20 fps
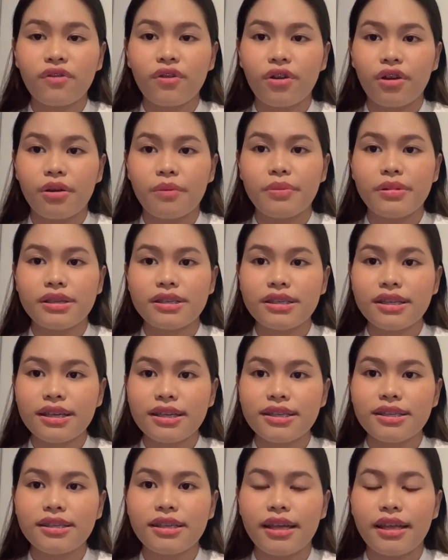for a
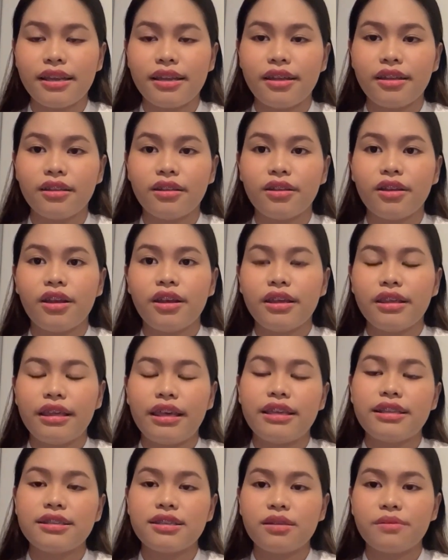business and then
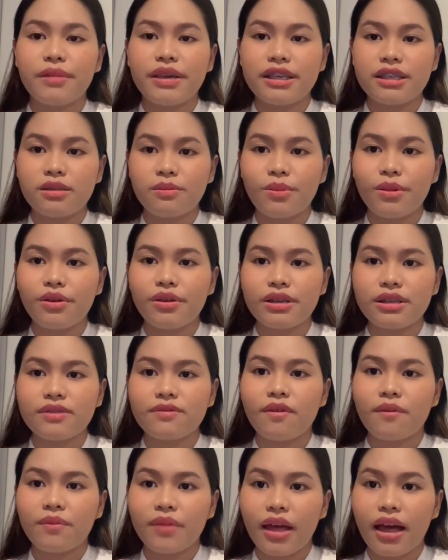gain some experience
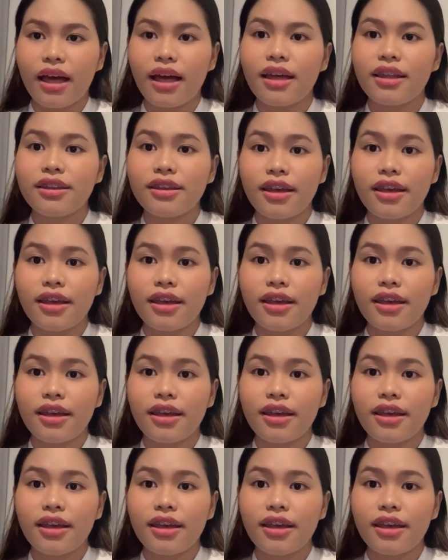from that.